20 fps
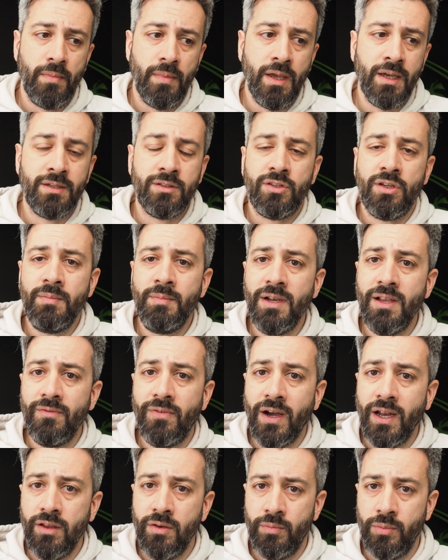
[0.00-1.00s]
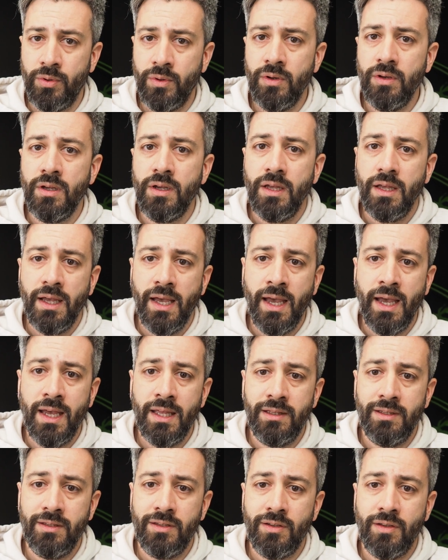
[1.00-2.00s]
extremely valuable,
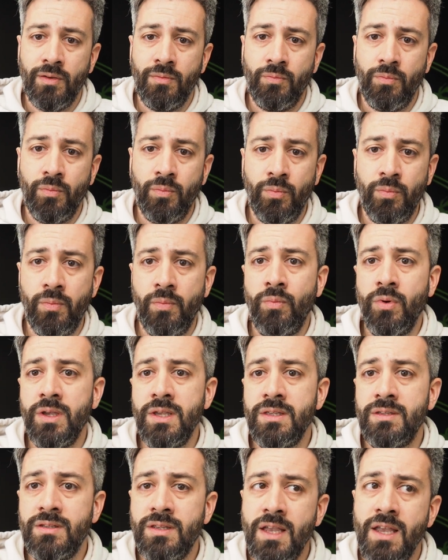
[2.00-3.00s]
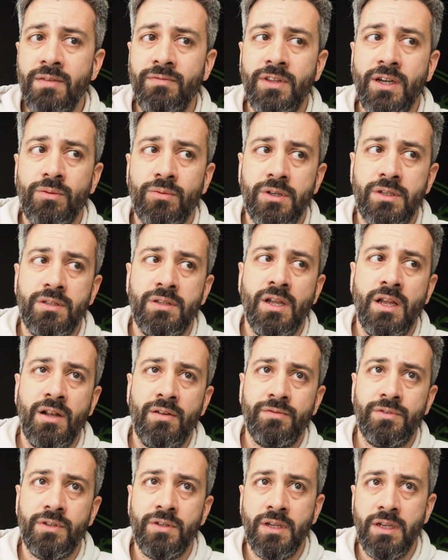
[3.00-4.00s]
and we saved
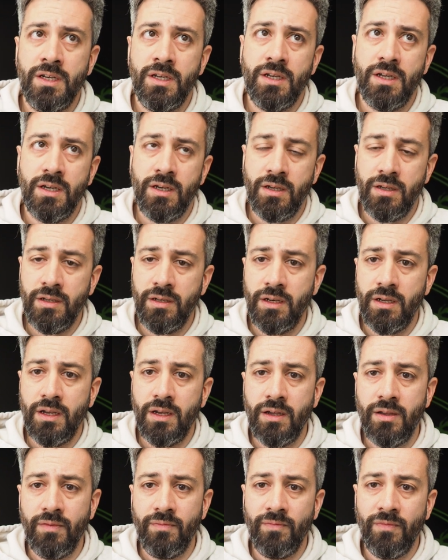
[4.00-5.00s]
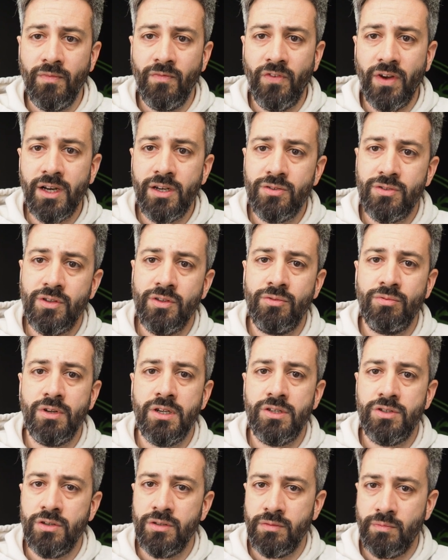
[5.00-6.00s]
ourselves in various
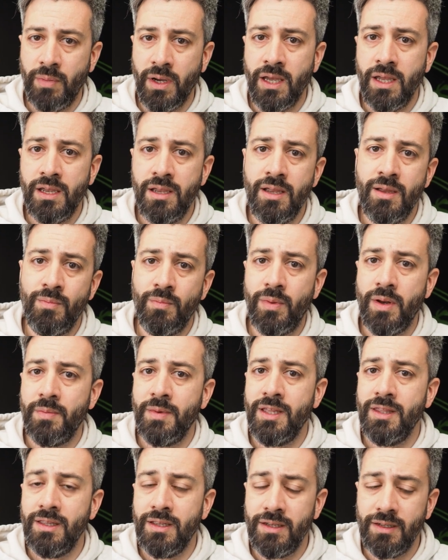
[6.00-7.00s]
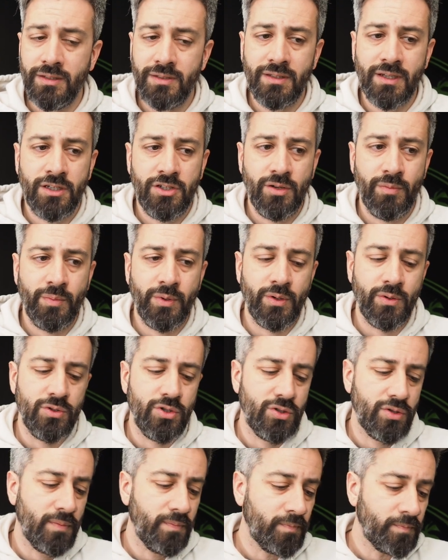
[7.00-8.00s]
situations by implementing such
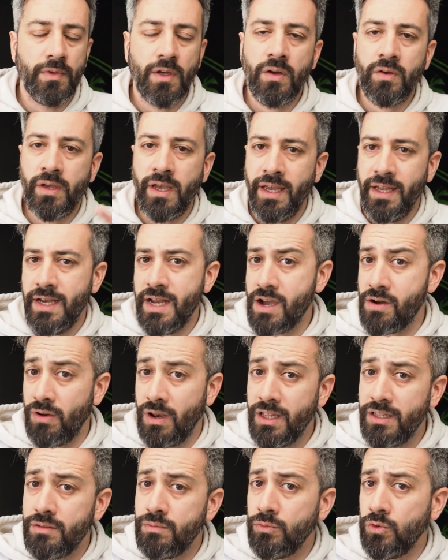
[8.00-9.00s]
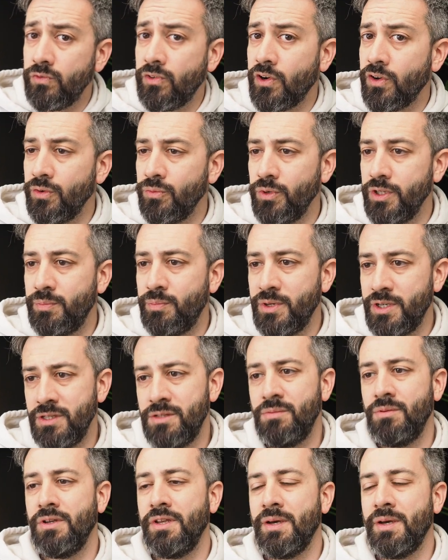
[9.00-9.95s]
approach. Okay, now let's move on with principle